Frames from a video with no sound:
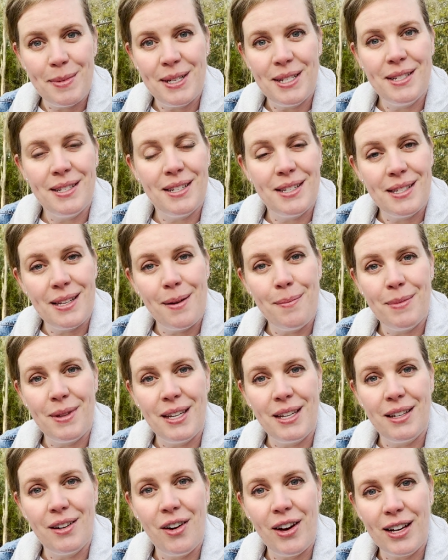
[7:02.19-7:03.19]
into
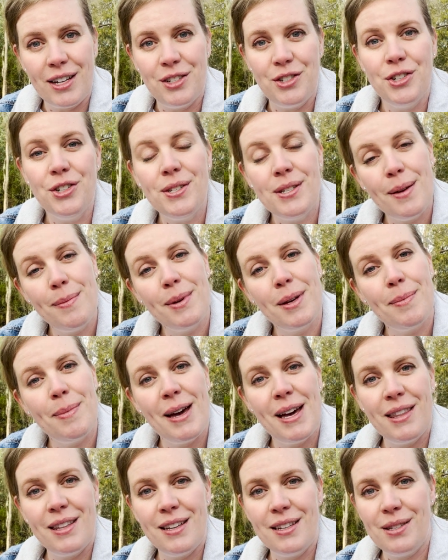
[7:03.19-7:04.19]
something, I can do something
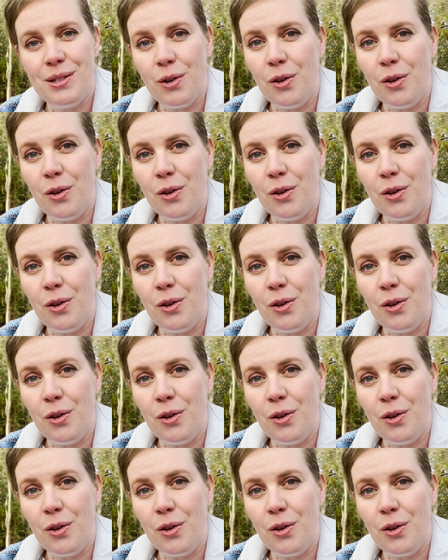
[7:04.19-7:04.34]
about this,